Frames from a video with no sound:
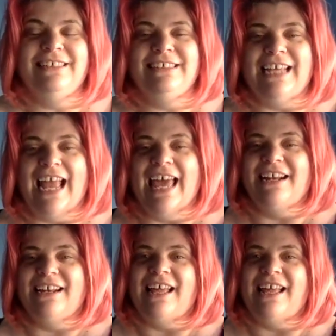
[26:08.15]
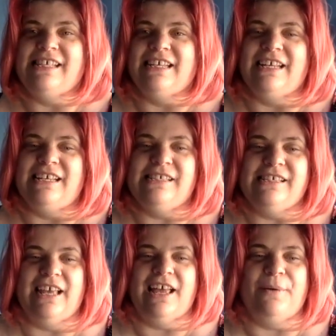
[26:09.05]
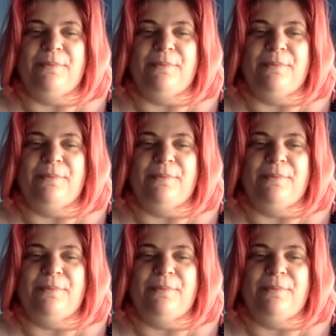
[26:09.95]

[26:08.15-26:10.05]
to analyze things um,